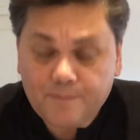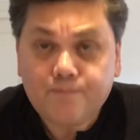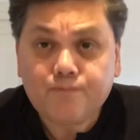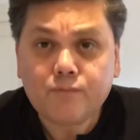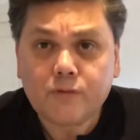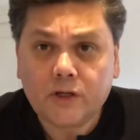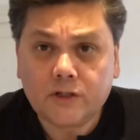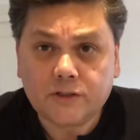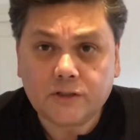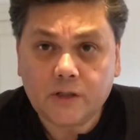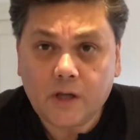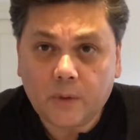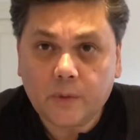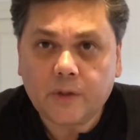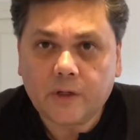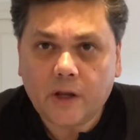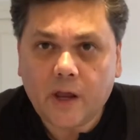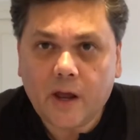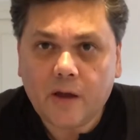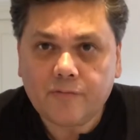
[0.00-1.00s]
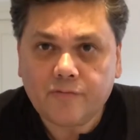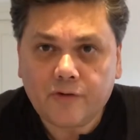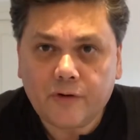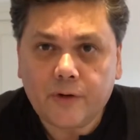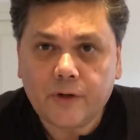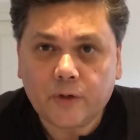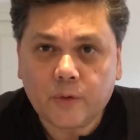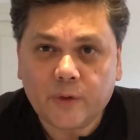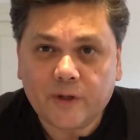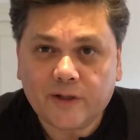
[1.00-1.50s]
it's going down very
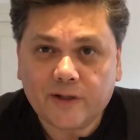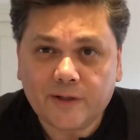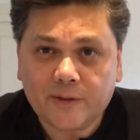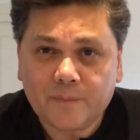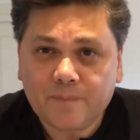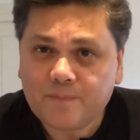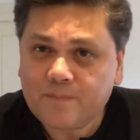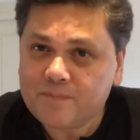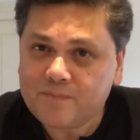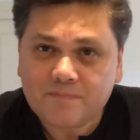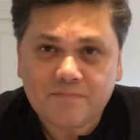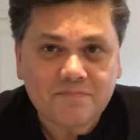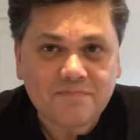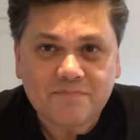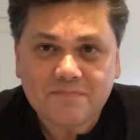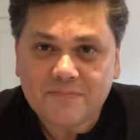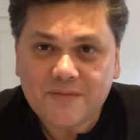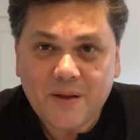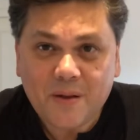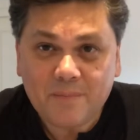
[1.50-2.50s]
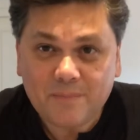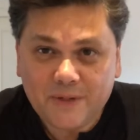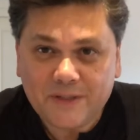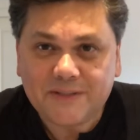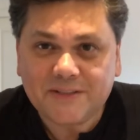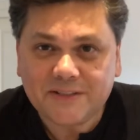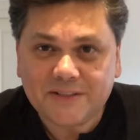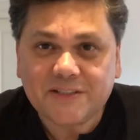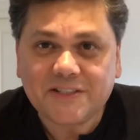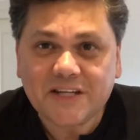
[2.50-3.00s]
quickly. It
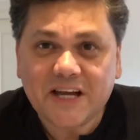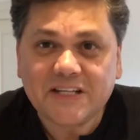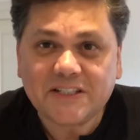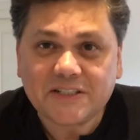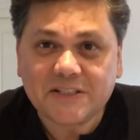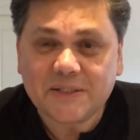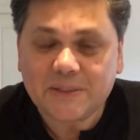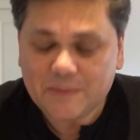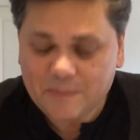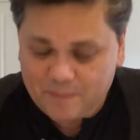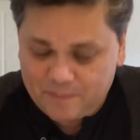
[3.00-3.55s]
means it's tasty.